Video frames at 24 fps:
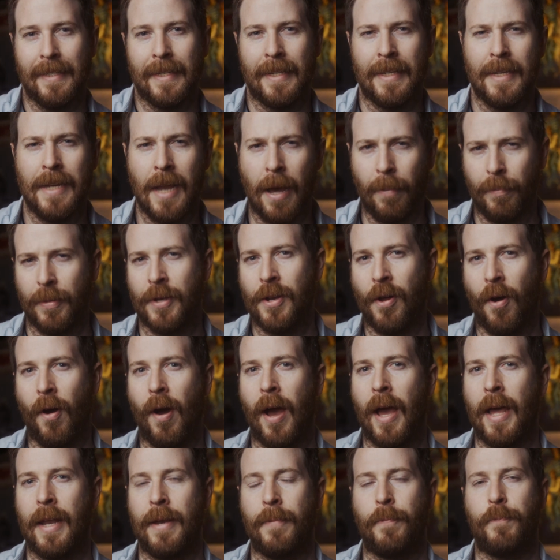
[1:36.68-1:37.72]
Number
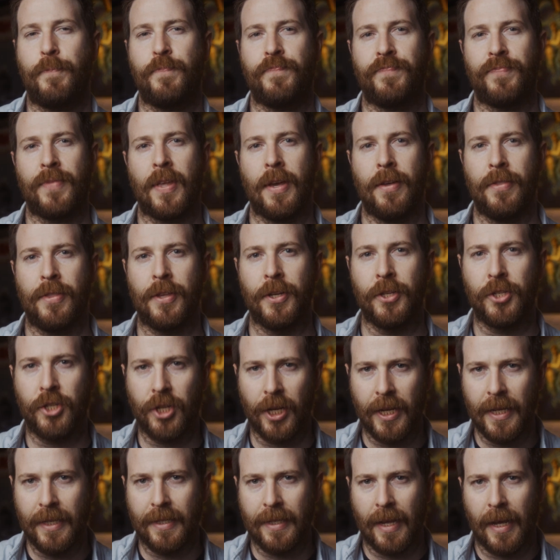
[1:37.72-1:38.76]
9, the
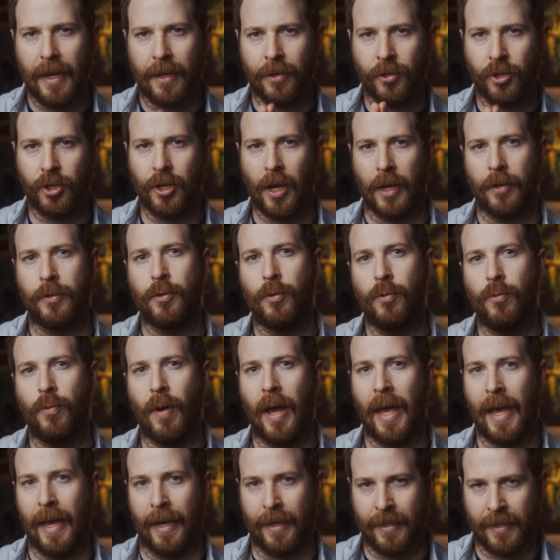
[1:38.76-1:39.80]
Gtech Shuttle
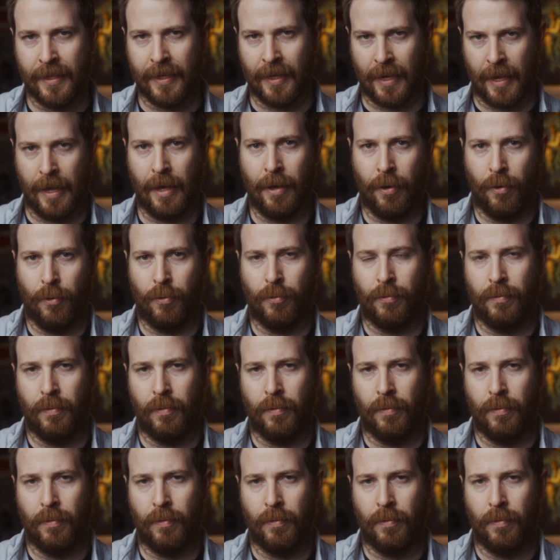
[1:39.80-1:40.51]
XL.